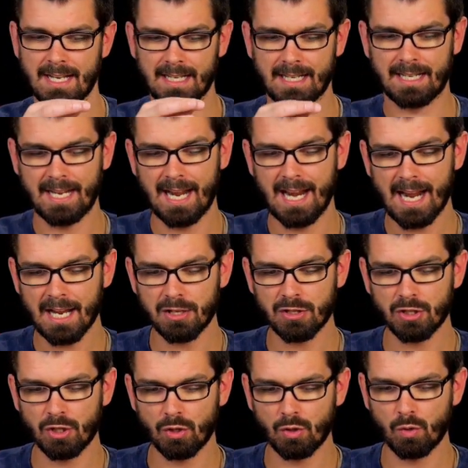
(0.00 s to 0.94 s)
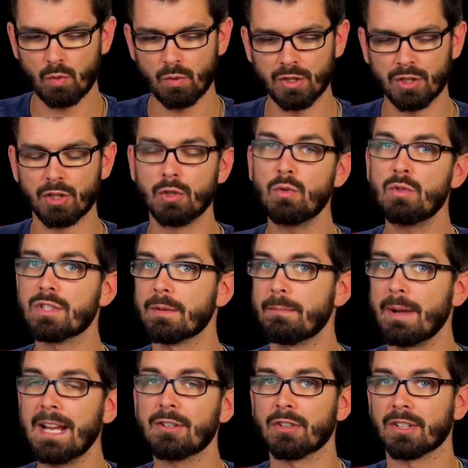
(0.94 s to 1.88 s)
can you use a
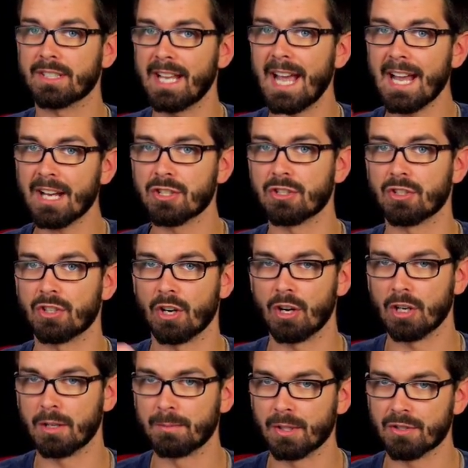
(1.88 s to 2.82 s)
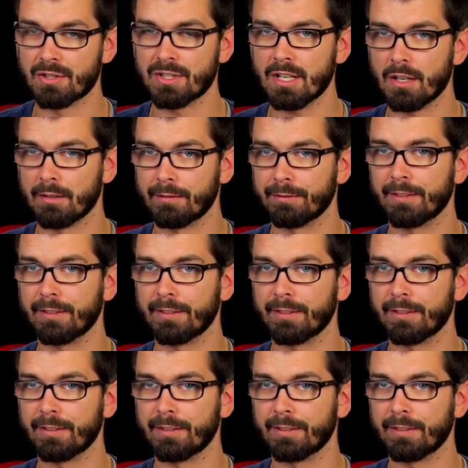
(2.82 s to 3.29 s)
Matrix action to harm yourself?